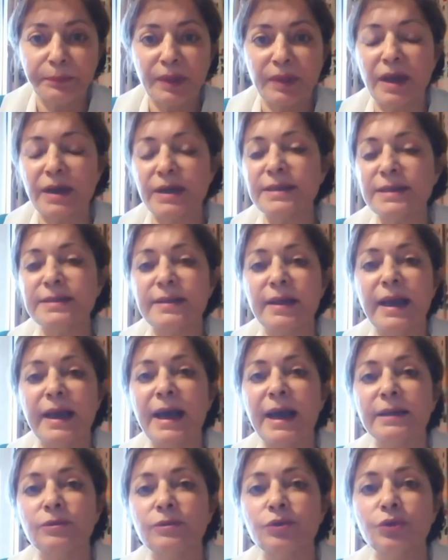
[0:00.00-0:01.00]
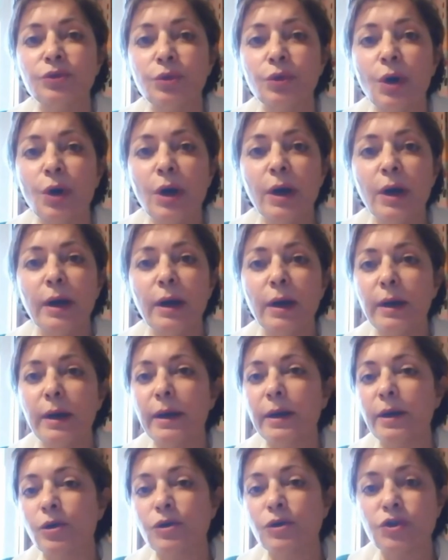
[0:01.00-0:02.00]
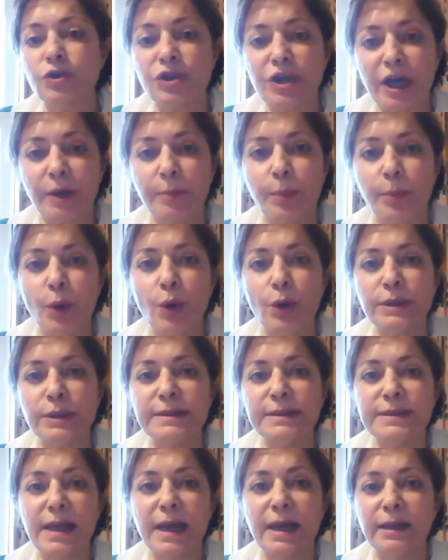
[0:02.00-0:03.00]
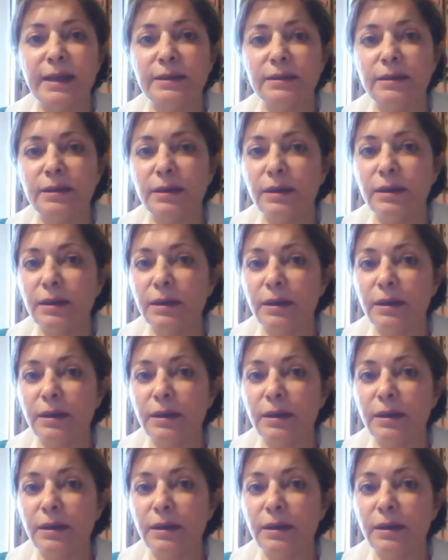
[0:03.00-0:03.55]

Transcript: The rest, they had to cross checkpoints and